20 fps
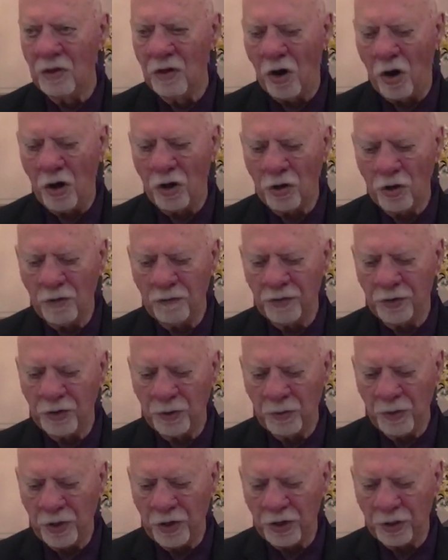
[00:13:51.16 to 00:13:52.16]
All over the
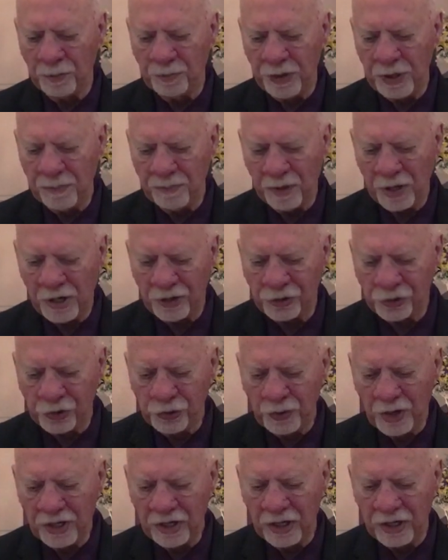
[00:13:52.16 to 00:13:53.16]
world, people are
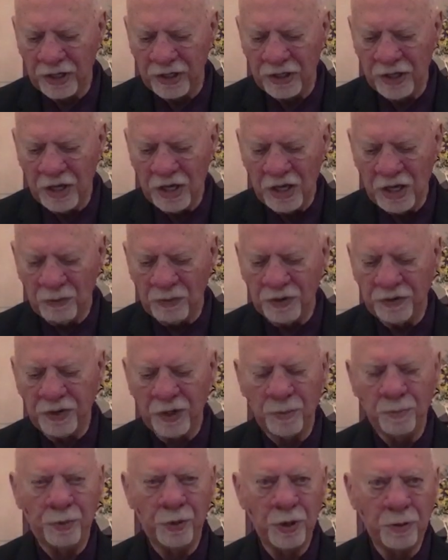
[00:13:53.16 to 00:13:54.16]
struggling with
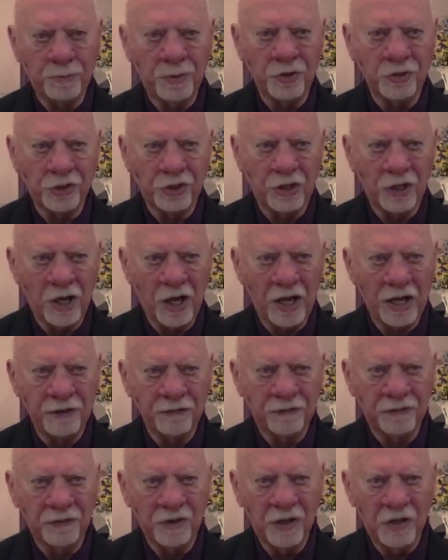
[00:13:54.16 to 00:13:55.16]
their purpose in
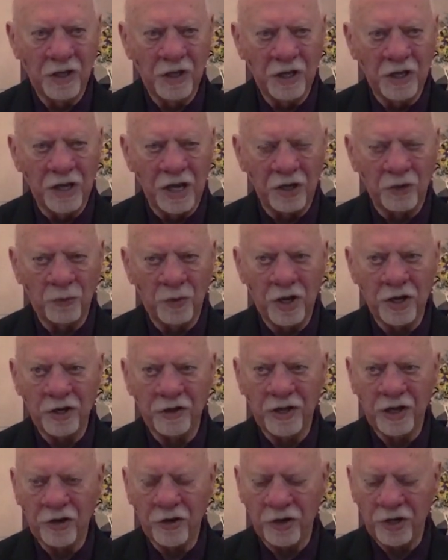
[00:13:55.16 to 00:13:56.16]
life and what are
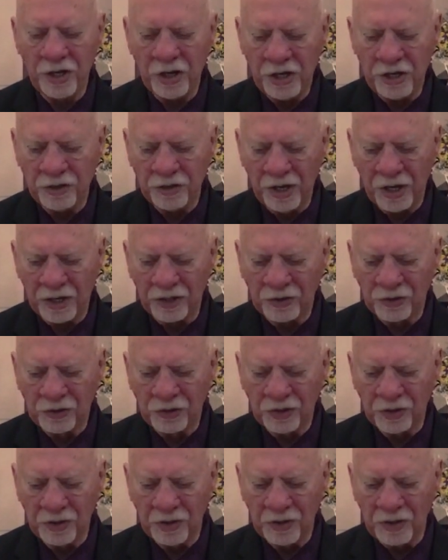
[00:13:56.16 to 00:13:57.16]
they going to eat next.
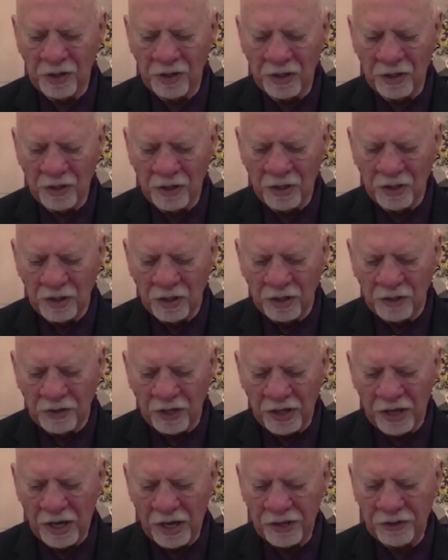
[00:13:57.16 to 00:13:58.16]

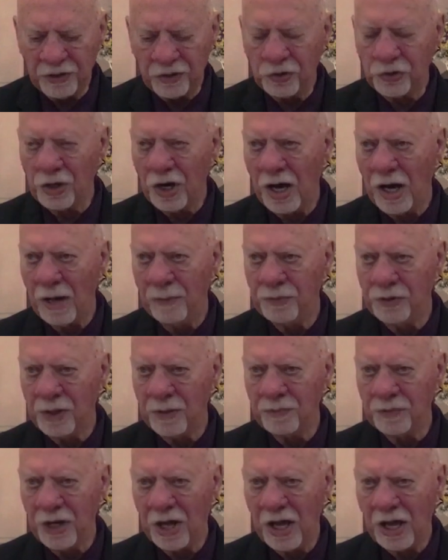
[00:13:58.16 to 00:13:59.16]
They hate their job
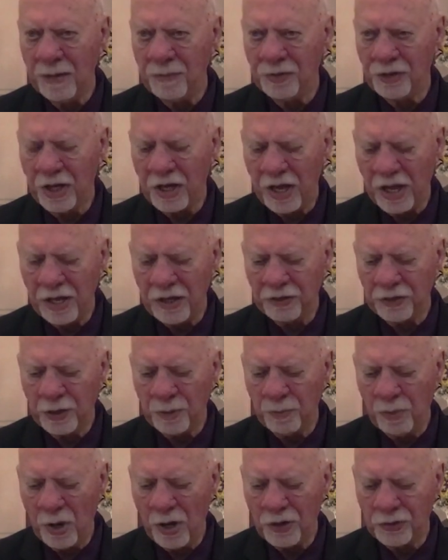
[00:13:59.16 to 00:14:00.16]
sometimes, they hate their
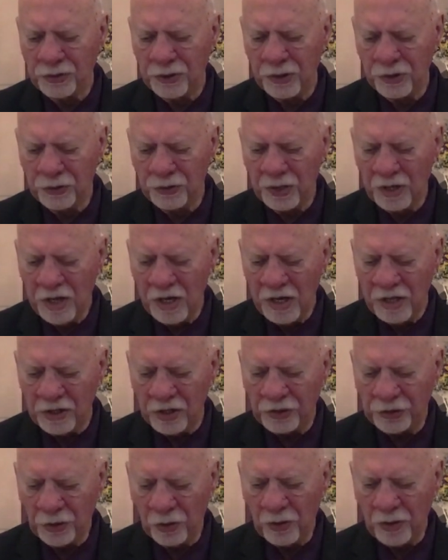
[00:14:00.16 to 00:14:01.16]
bosses,
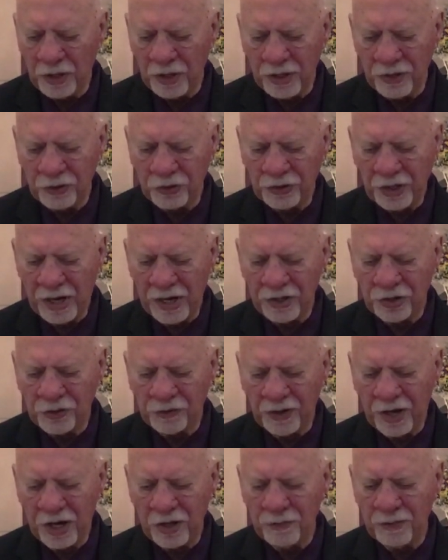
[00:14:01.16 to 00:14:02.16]
they're totally
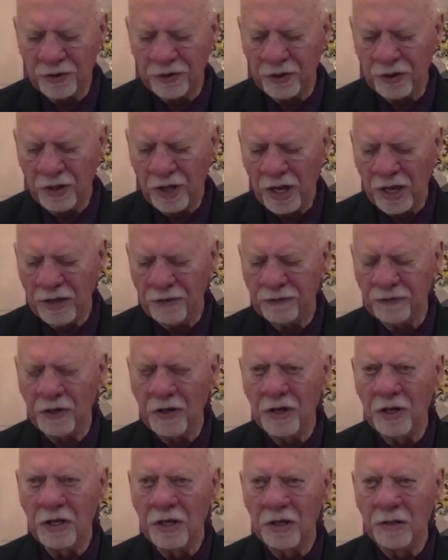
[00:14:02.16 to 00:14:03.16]
unsatisfied with their life,
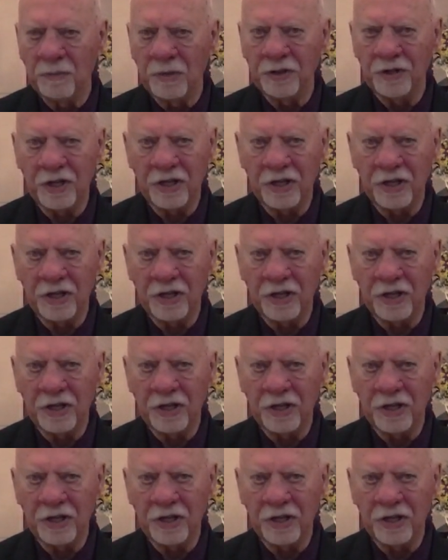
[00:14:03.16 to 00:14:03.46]
but